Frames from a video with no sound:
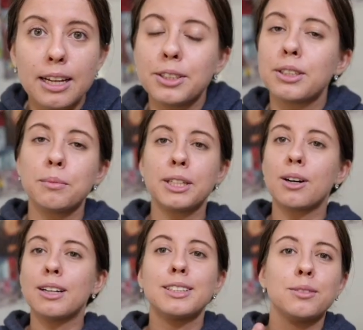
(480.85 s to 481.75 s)
And you can make
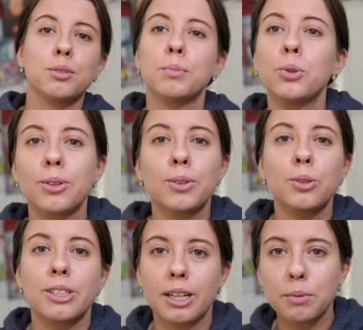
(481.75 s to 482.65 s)
content for both of
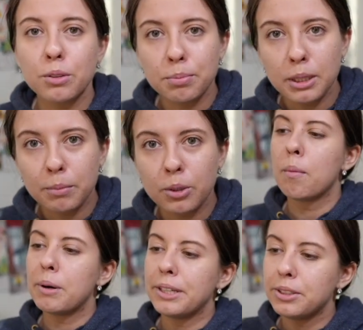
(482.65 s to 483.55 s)
those types of people.
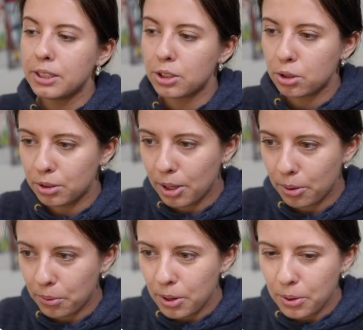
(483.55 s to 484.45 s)
But you need to
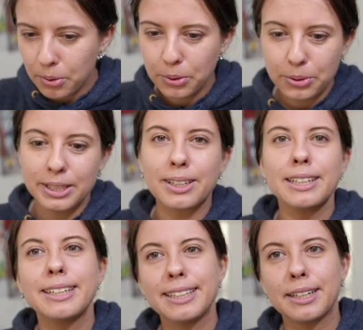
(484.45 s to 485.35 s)
know who you're
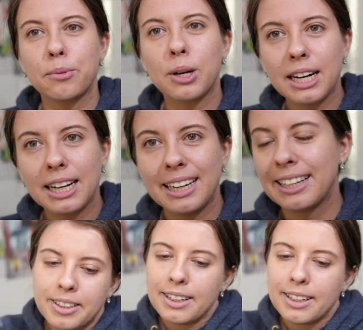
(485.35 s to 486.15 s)
targeting and why.